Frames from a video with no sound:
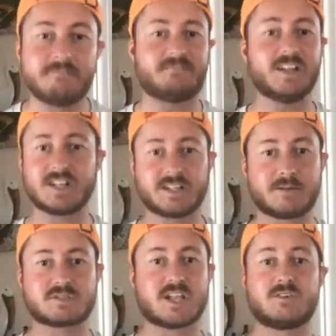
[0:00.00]
feeling
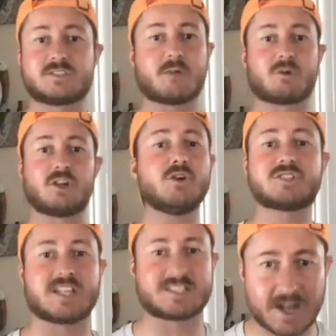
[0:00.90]
themselves. They were
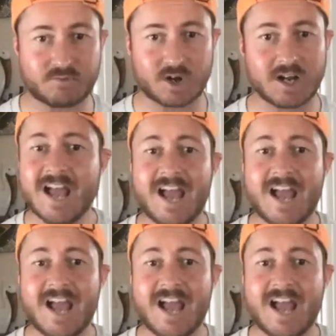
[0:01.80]
loose as ever.